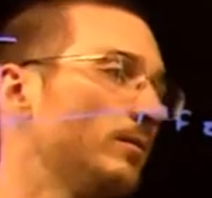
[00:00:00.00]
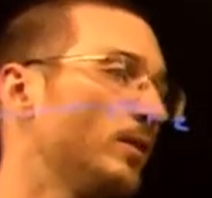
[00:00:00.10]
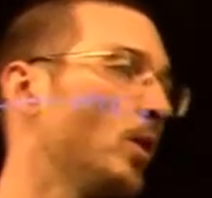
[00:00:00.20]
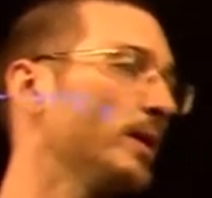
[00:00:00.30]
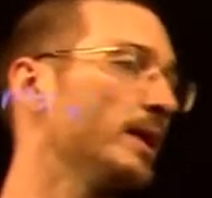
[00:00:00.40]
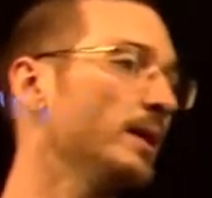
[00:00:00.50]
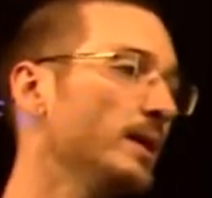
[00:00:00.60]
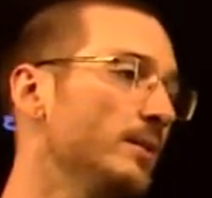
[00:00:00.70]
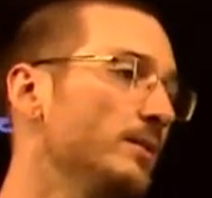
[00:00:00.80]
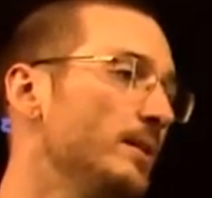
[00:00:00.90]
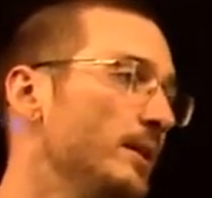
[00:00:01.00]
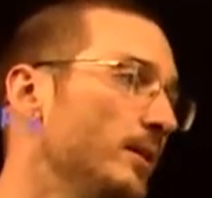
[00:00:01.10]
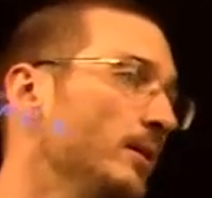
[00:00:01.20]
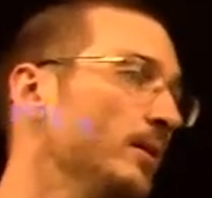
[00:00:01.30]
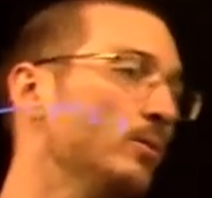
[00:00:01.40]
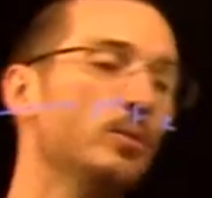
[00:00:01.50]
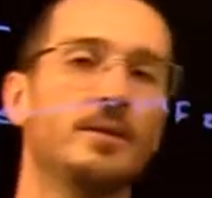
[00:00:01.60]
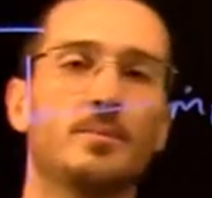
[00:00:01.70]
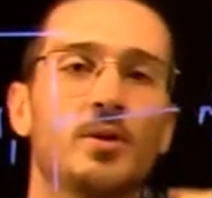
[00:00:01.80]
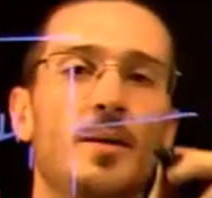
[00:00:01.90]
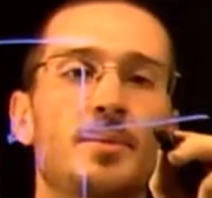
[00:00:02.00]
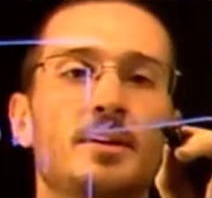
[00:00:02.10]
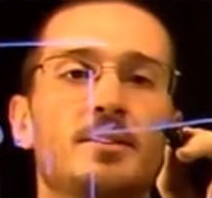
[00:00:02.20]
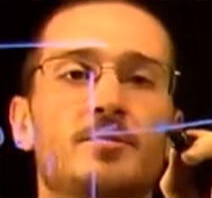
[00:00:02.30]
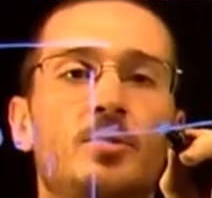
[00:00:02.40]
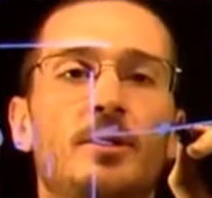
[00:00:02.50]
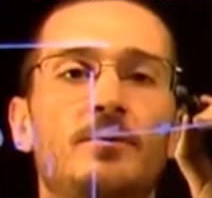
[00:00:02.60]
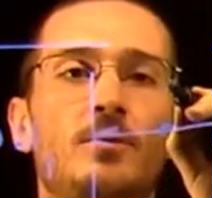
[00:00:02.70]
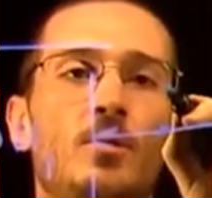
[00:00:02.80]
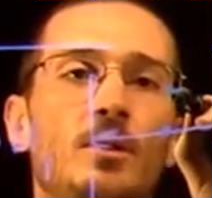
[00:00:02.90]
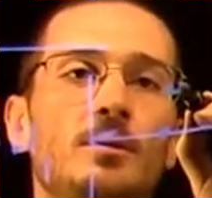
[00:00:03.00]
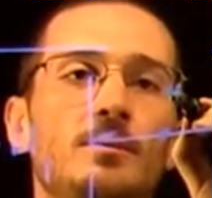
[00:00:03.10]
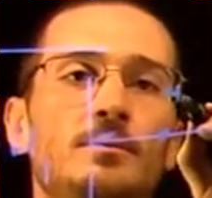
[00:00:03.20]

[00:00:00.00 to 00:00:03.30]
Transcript: flowing in here with the properties of 0.4.